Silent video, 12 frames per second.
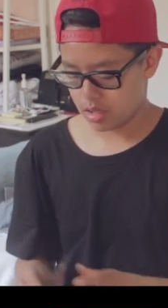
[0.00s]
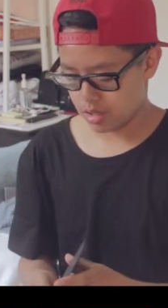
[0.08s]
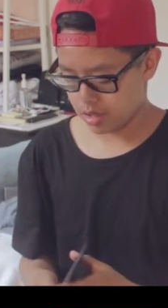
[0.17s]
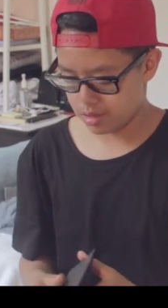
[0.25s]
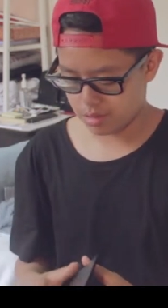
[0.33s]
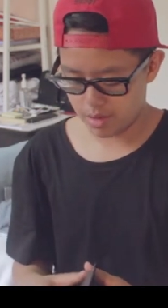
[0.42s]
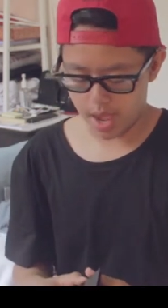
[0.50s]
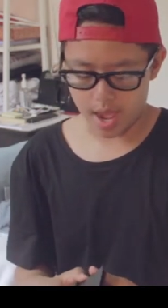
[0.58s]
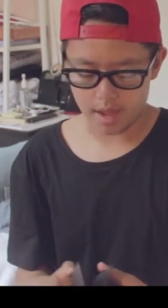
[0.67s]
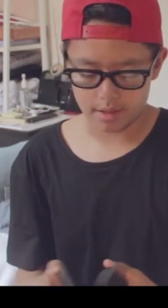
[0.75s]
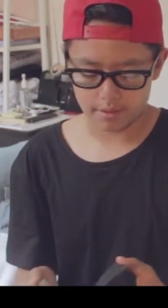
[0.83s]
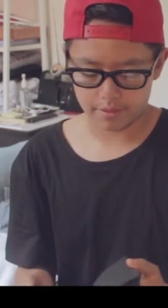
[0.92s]
you
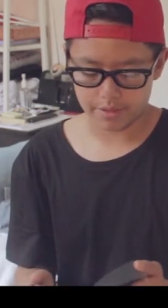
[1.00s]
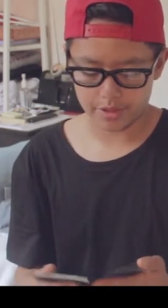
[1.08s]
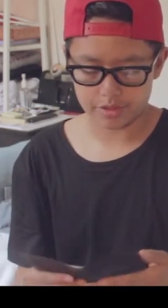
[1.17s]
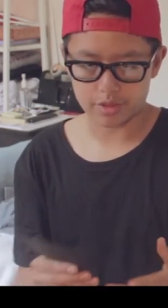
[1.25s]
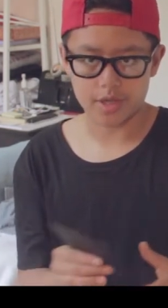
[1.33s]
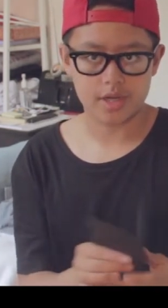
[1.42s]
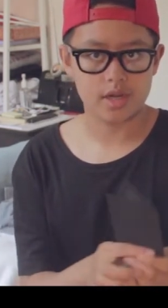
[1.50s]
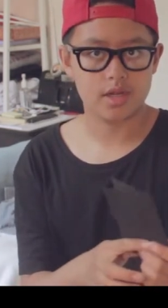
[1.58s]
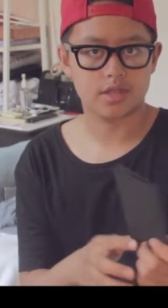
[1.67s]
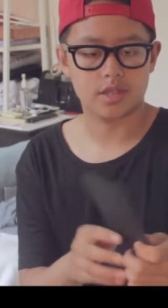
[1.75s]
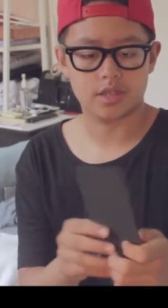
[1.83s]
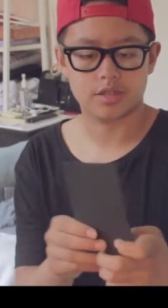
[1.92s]
have this right here.
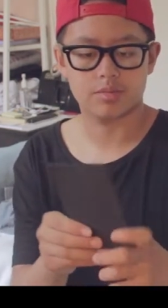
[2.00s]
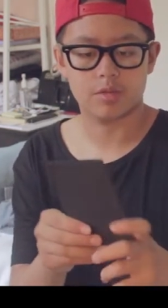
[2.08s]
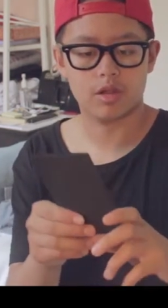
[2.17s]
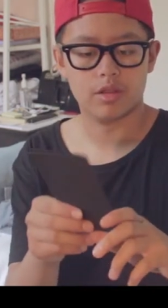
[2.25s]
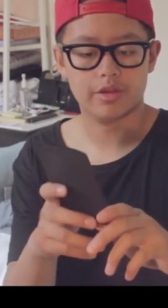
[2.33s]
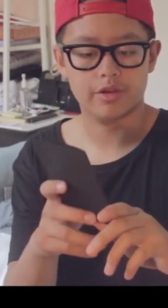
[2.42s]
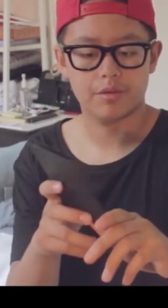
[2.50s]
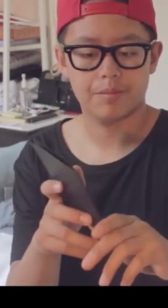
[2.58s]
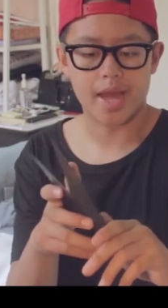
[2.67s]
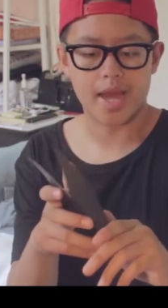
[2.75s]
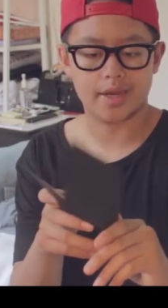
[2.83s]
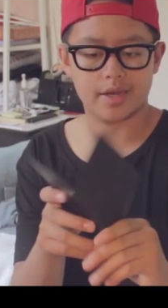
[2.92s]
It's a small little
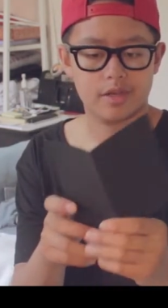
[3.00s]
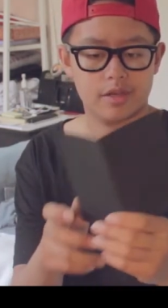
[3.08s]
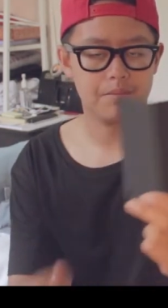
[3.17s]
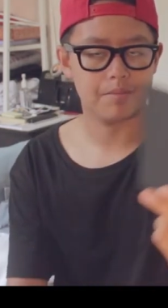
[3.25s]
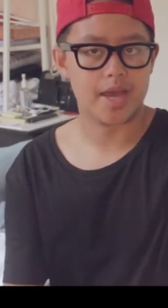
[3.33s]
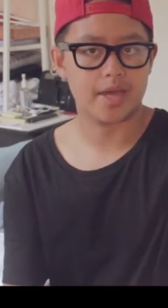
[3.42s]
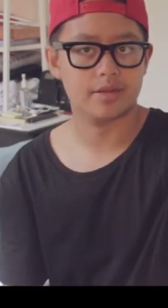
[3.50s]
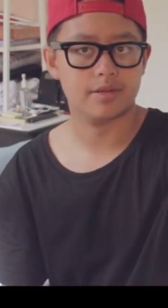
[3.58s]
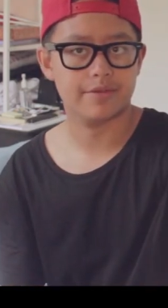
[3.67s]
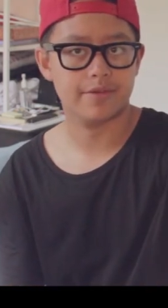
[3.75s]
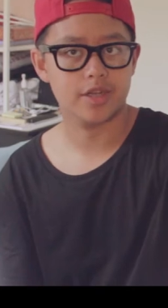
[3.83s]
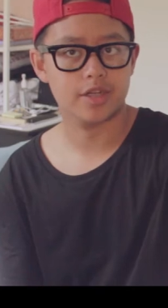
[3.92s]
matte, matted
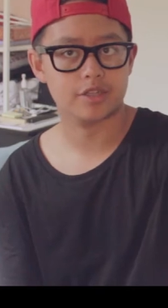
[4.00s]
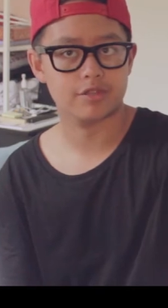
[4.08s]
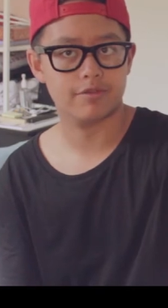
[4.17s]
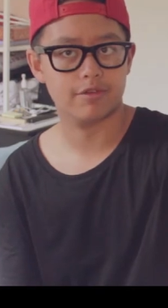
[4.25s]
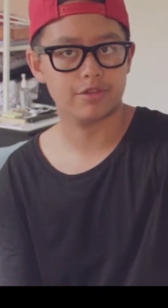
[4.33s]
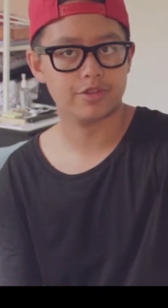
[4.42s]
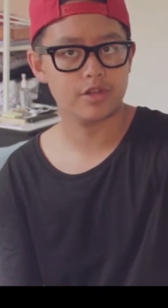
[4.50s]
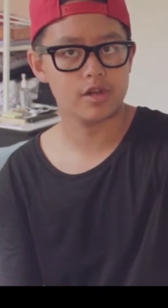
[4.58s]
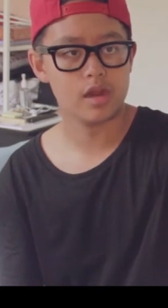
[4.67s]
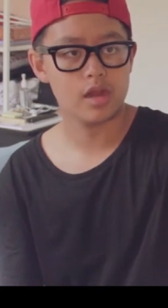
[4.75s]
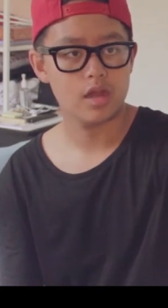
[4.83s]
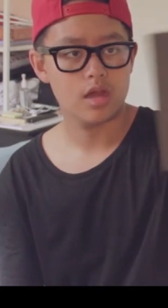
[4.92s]
finish
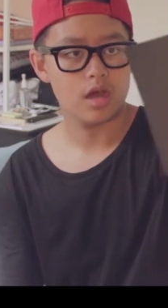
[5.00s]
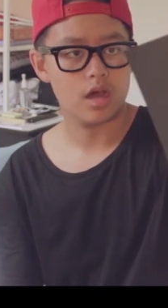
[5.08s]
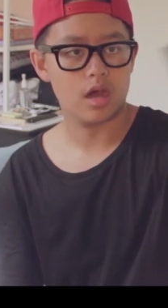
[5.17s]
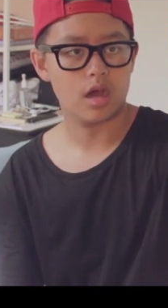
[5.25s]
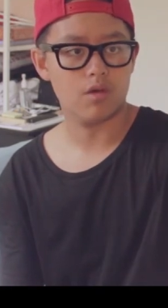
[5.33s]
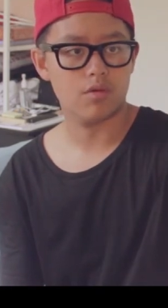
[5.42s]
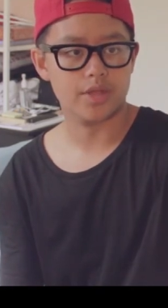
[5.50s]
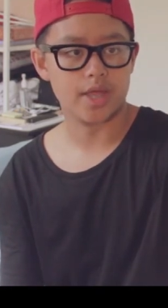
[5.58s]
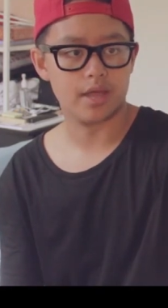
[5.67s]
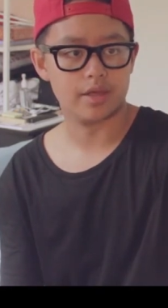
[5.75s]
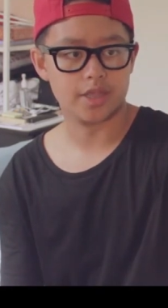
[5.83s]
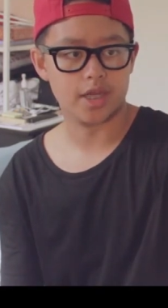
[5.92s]
folder uh, with
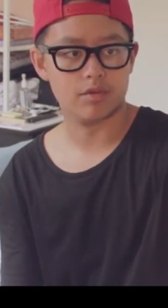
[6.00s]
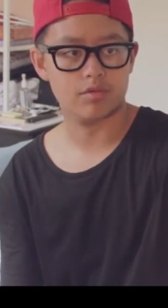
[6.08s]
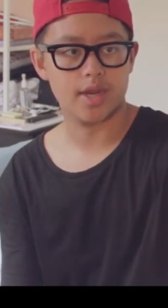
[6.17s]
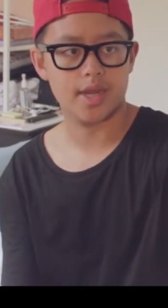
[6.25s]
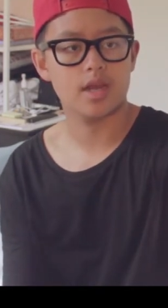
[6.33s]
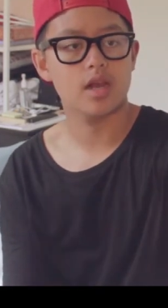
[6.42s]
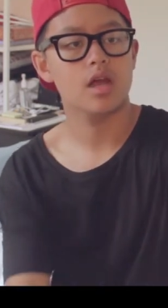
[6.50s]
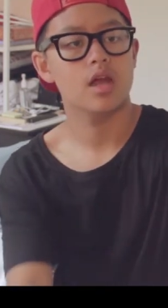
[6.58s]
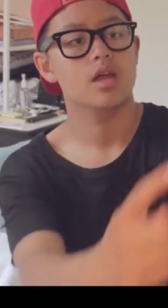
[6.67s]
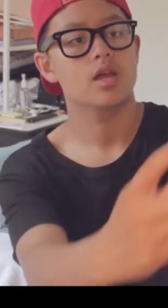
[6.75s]
Alexander Wang